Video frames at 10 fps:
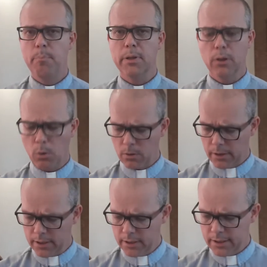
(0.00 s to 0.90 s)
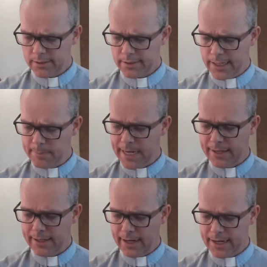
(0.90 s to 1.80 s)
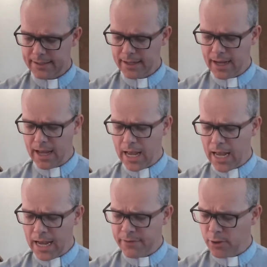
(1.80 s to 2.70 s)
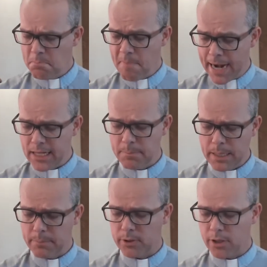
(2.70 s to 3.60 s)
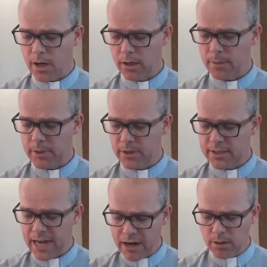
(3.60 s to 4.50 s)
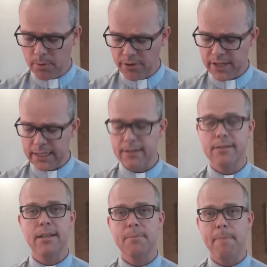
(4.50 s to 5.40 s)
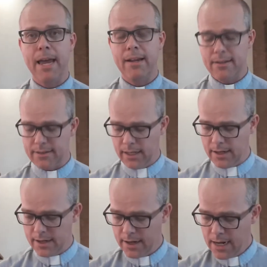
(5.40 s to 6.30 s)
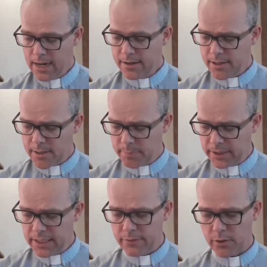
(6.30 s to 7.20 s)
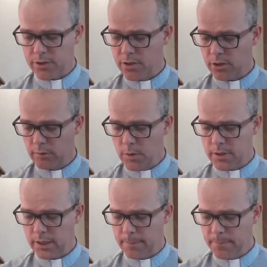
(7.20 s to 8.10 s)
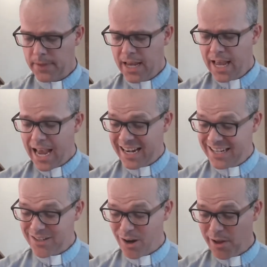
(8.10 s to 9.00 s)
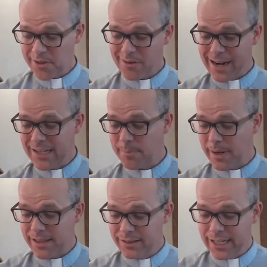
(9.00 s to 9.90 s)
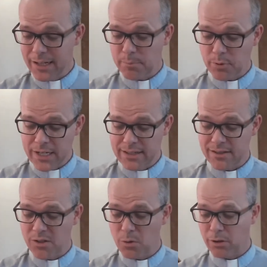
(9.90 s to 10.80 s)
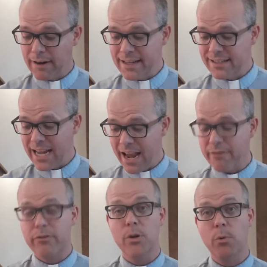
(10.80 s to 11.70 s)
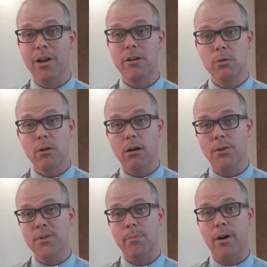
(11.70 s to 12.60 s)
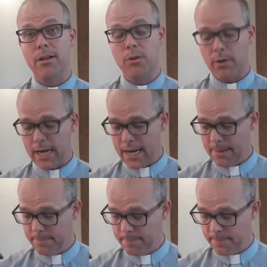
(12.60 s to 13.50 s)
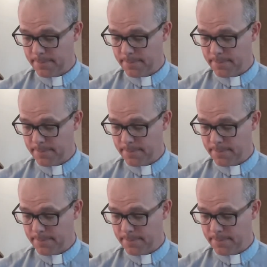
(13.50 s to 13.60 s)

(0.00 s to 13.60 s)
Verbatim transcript: But Lord, exclaimed Ananias, I've heard many people talk about the terrible things this man has done to the believers in Jerusalem, and he's authorized by the leading priests to arrest everyone who calls upon your name.